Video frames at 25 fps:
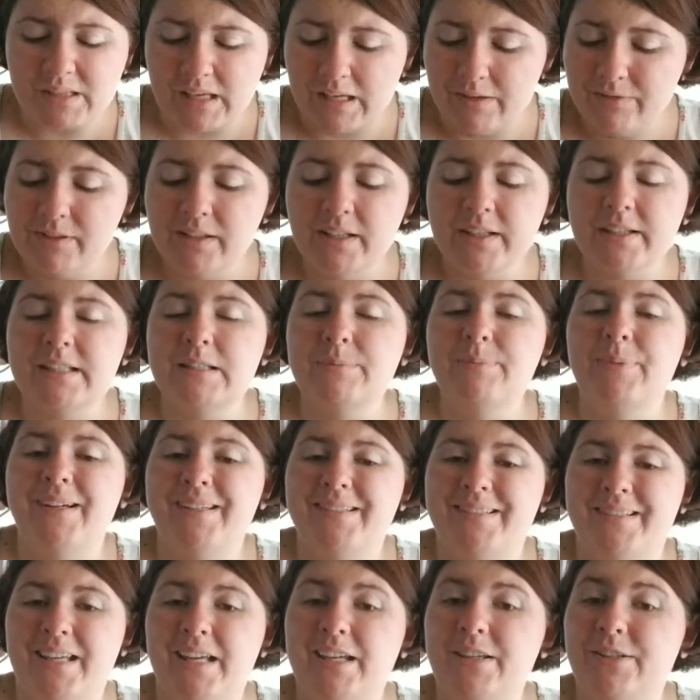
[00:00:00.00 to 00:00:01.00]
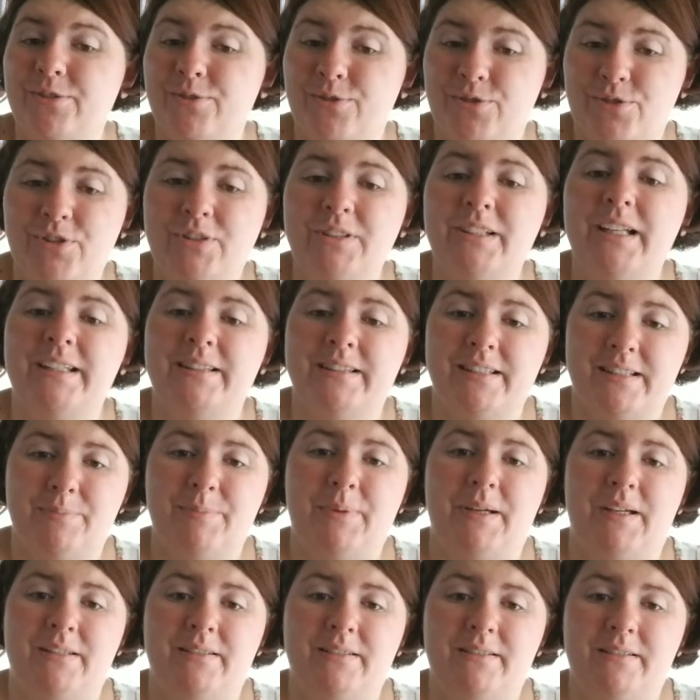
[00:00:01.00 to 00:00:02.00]
If you like spice cake, you should like
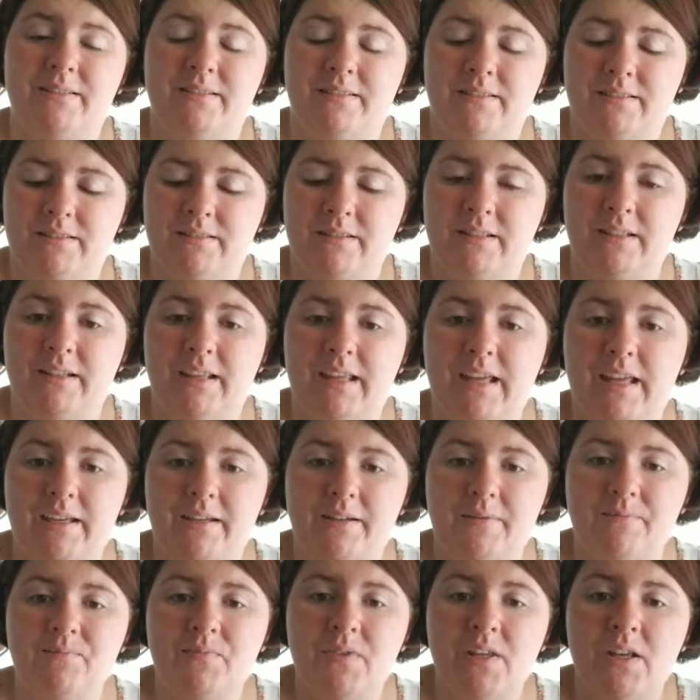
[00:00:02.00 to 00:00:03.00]
the cake.